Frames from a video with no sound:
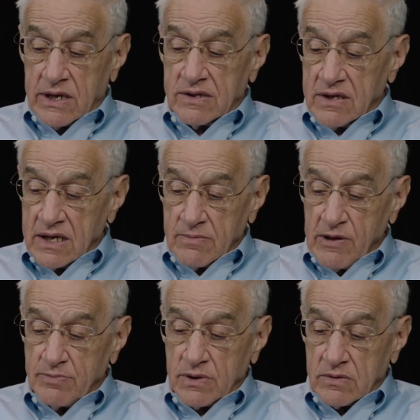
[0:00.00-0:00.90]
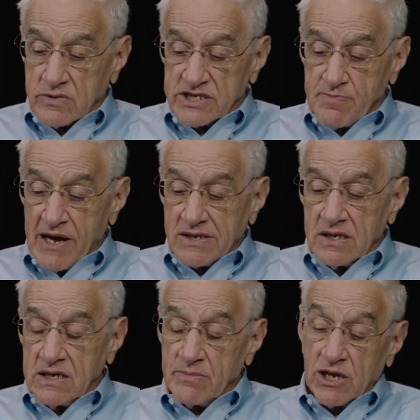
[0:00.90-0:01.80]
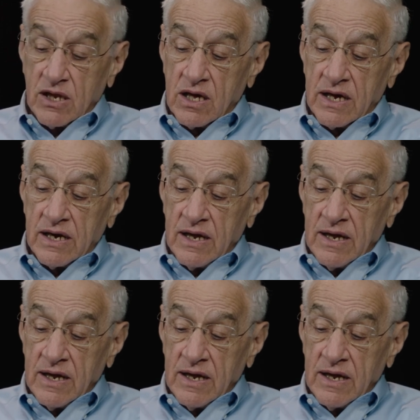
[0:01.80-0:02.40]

I think people respected him a lot.